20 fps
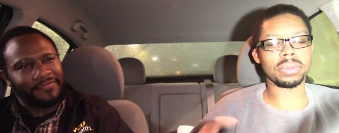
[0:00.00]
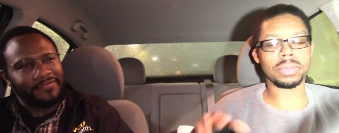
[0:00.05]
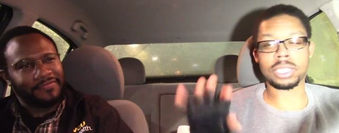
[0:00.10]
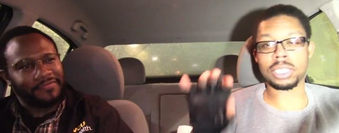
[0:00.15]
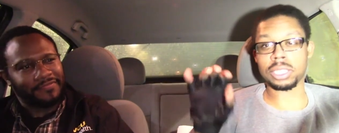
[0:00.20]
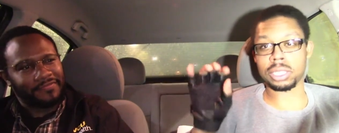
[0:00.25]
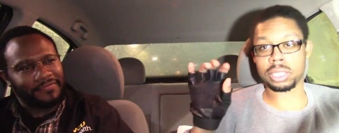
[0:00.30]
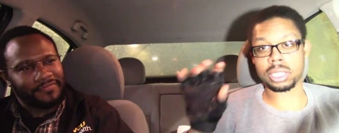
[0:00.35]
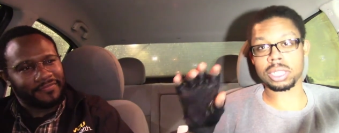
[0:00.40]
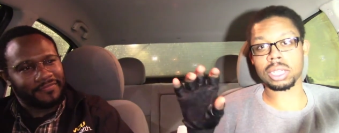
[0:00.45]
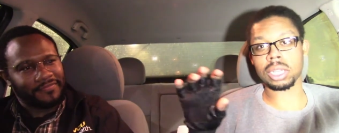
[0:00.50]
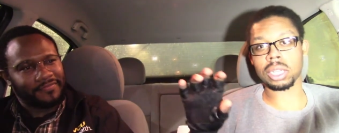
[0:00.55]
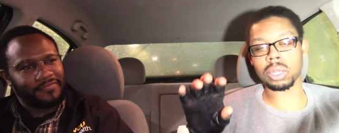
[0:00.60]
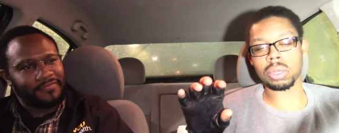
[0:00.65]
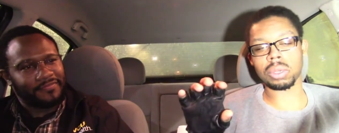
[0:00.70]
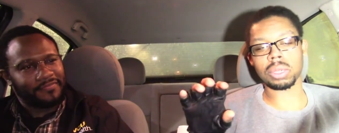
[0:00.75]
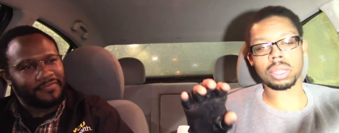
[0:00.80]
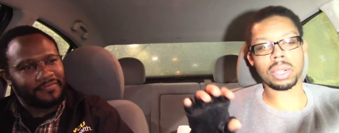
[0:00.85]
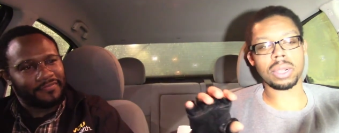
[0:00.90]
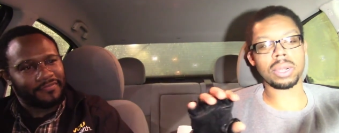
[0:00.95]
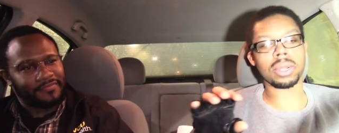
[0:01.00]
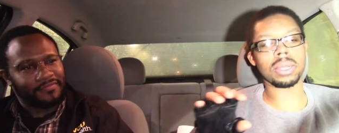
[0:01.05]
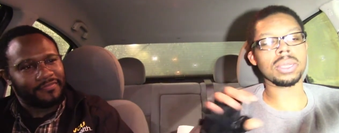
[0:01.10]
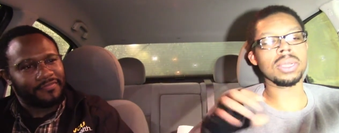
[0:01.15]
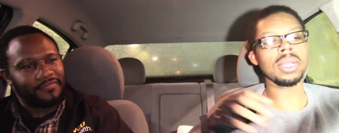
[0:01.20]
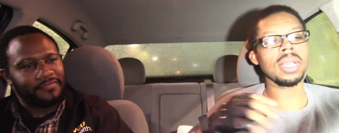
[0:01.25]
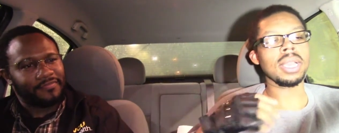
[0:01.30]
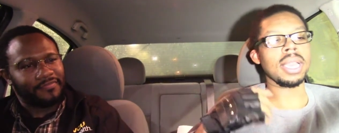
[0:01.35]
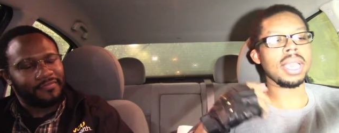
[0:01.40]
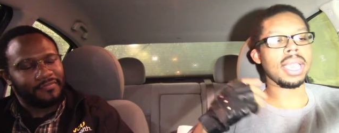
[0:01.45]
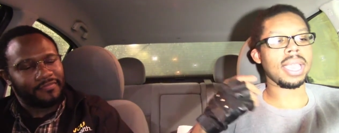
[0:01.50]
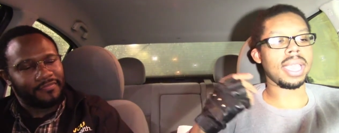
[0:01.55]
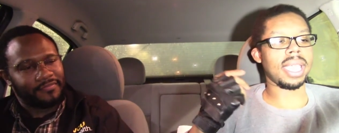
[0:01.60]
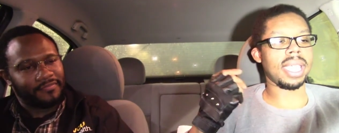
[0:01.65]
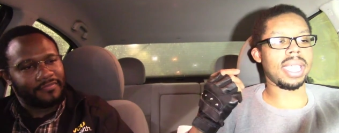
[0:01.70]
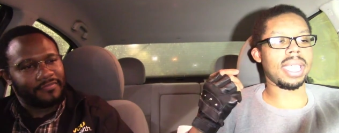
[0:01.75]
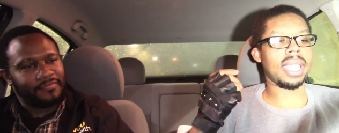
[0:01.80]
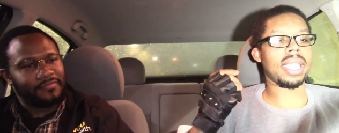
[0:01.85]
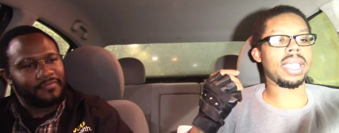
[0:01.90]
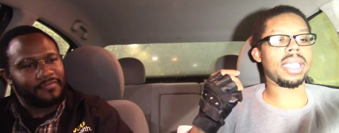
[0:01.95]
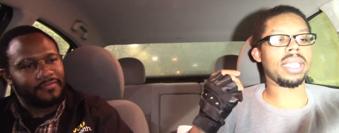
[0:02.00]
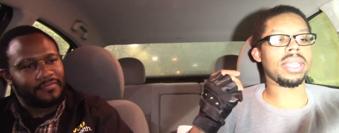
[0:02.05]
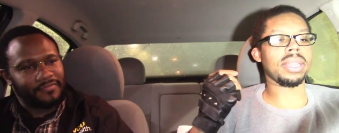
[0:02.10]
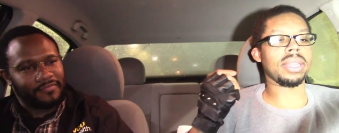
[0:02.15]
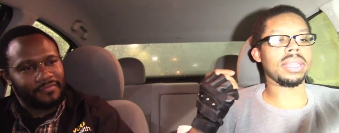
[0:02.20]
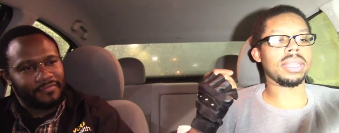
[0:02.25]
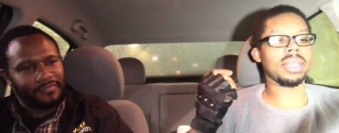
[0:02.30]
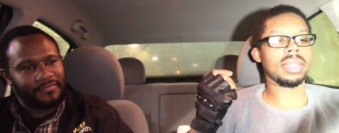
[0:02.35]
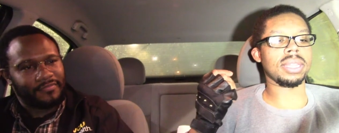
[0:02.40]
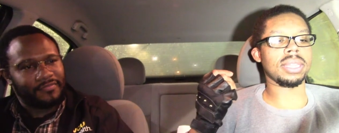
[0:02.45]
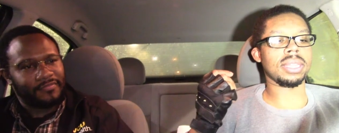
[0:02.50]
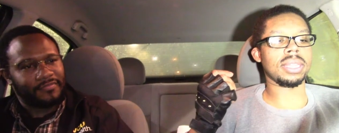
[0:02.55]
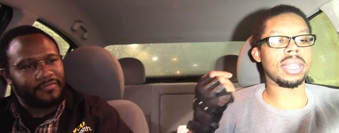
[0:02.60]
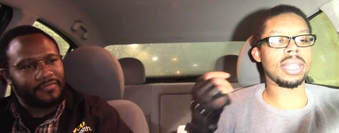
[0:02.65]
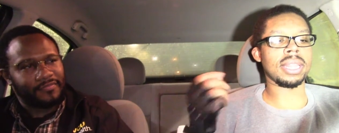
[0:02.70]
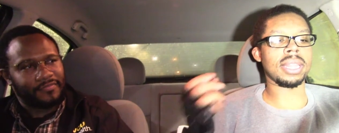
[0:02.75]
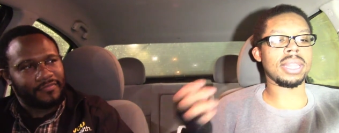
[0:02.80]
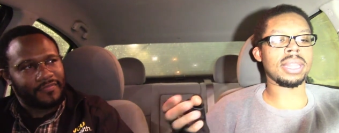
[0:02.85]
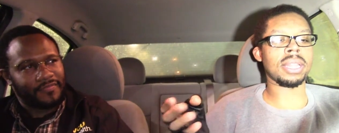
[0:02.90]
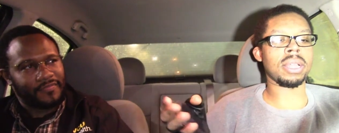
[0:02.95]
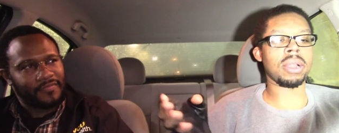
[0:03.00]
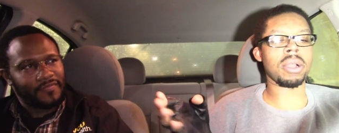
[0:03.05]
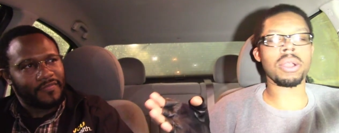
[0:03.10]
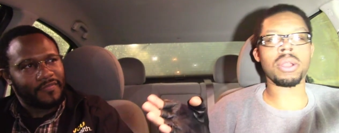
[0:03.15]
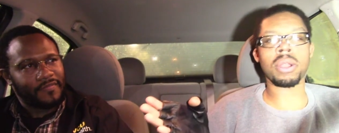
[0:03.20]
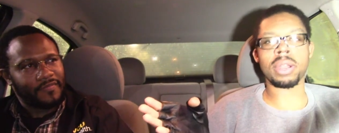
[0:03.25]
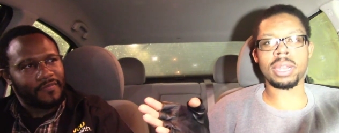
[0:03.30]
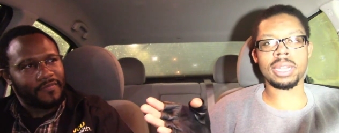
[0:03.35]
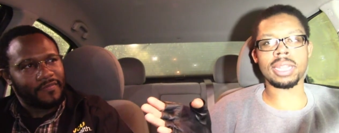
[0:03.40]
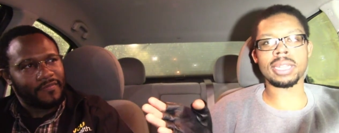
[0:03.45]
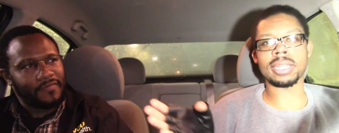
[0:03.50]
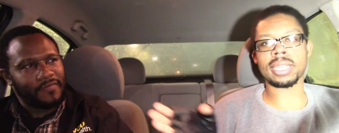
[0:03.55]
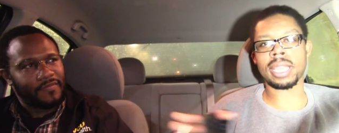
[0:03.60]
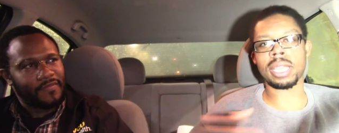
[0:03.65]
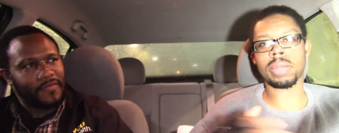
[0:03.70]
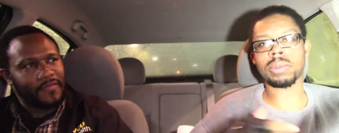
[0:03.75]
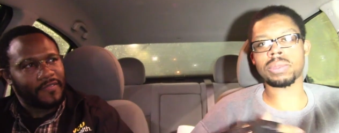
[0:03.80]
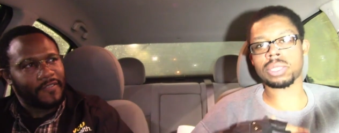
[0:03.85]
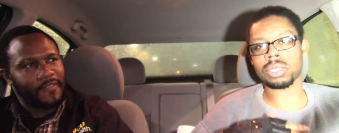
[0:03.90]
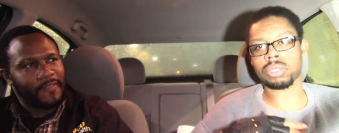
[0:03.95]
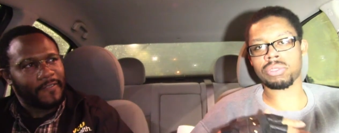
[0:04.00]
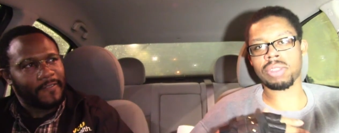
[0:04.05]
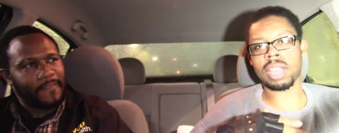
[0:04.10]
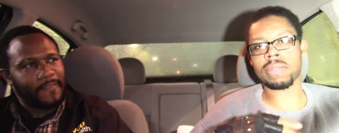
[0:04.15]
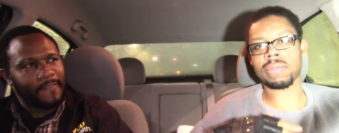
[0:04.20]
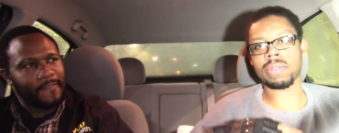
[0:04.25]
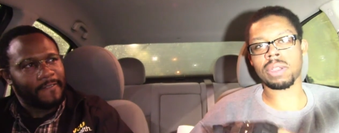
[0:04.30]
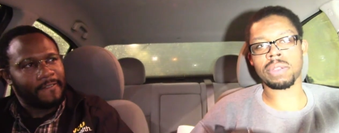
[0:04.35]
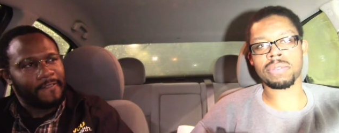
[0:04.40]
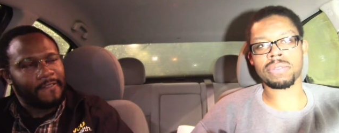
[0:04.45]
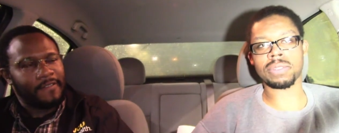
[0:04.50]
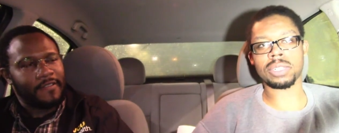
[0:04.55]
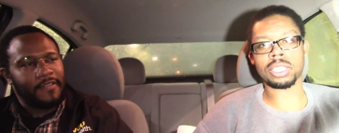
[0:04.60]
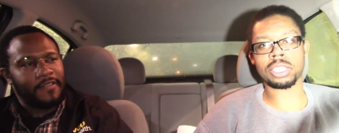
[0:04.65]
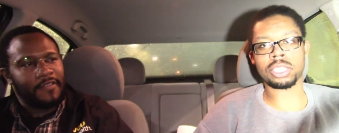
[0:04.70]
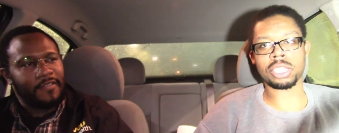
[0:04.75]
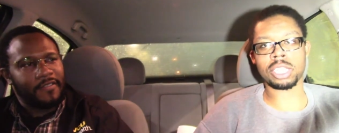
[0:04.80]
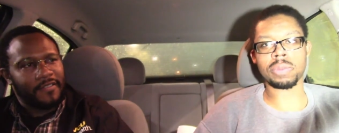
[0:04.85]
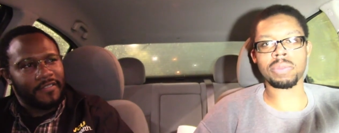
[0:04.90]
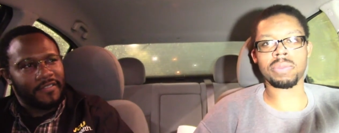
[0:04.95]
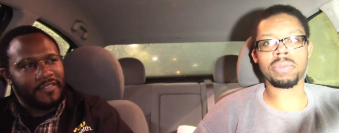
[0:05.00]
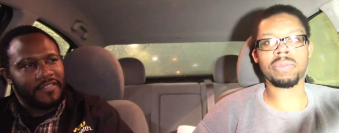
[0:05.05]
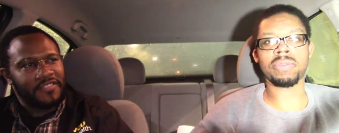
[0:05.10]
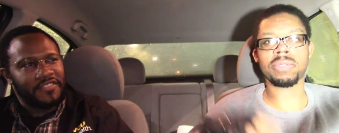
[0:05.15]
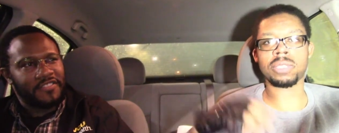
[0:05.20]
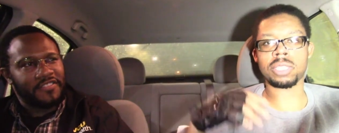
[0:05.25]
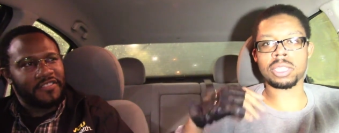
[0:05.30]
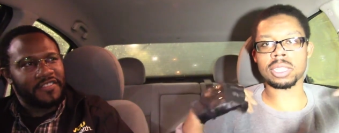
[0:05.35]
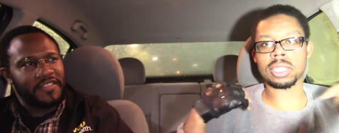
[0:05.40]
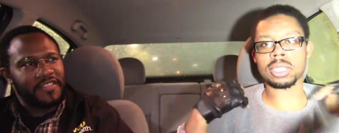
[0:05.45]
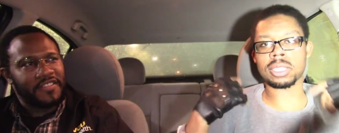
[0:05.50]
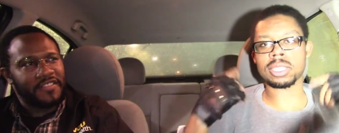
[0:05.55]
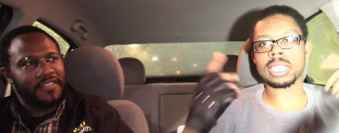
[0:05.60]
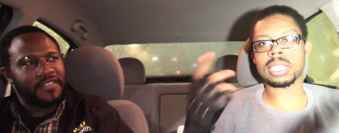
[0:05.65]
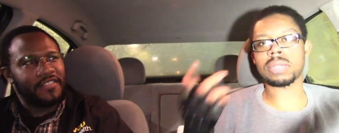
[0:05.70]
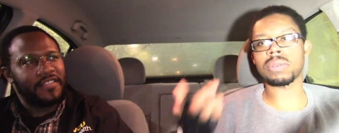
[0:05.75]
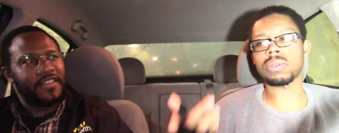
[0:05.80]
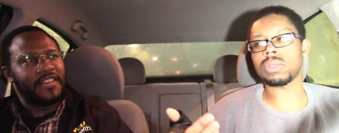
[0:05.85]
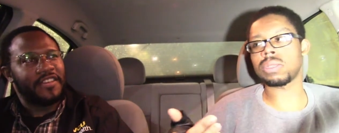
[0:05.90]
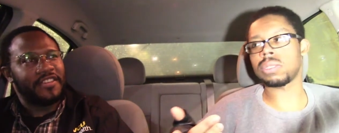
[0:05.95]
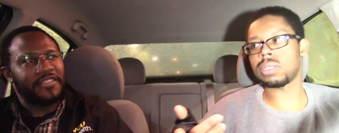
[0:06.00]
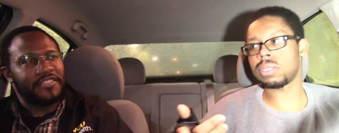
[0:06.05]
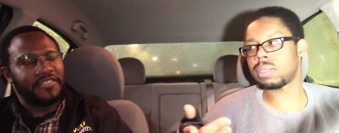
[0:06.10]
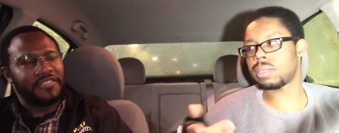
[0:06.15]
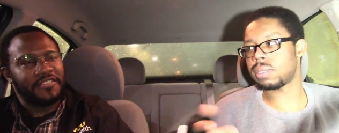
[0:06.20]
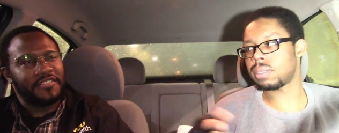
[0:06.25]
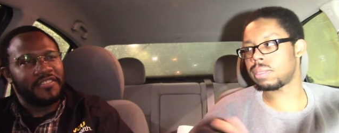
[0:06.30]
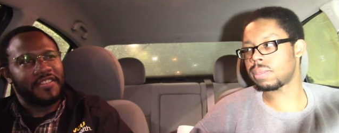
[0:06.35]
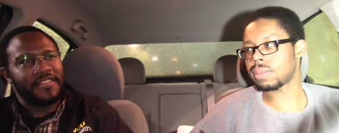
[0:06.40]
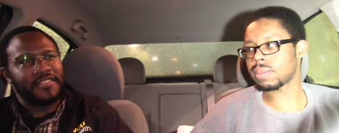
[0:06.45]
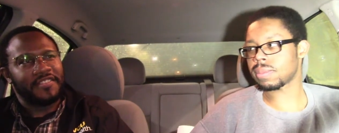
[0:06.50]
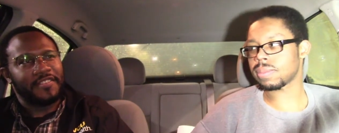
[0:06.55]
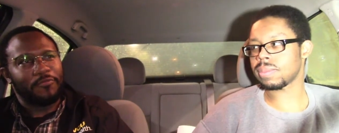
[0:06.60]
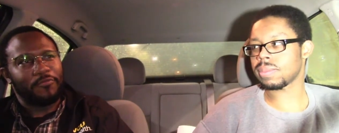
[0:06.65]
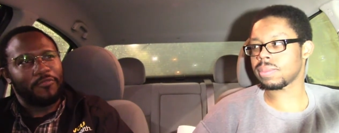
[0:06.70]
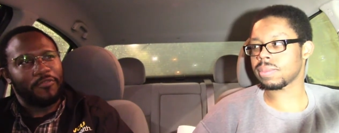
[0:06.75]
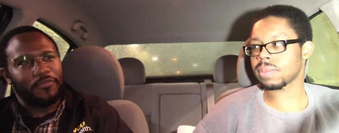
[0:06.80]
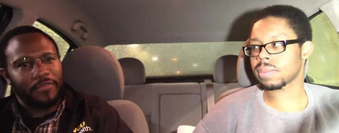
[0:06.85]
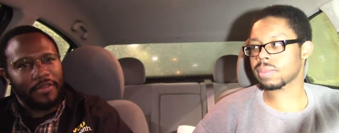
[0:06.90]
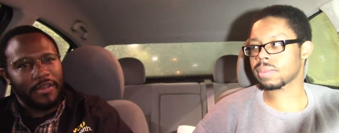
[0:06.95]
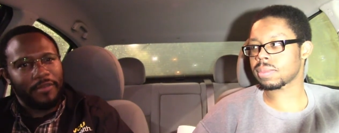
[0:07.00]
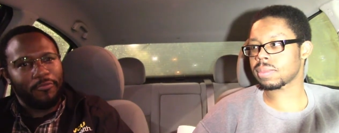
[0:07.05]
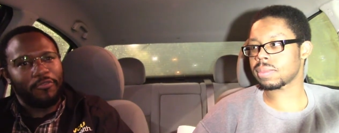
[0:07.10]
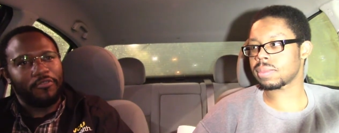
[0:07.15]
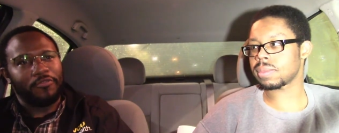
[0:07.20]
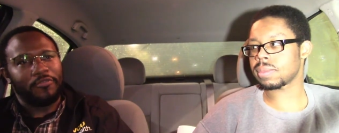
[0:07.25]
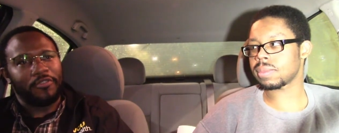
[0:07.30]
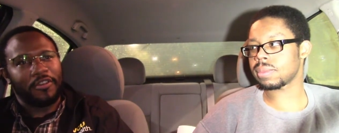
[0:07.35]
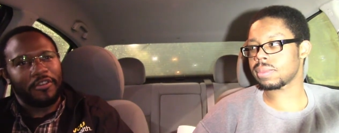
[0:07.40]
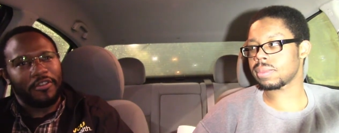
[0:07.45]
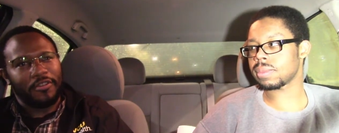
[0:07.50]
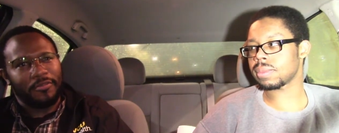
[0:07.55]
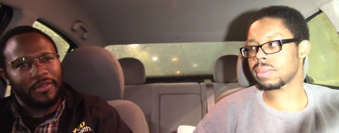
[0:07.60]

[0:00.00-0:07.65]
Speaker 1: she's still a little girl. And then her and Linda Hamilton drive off in the jeep and she to the sequel. Yeah,
Speaker 2: and she says, "I won't, I won't um,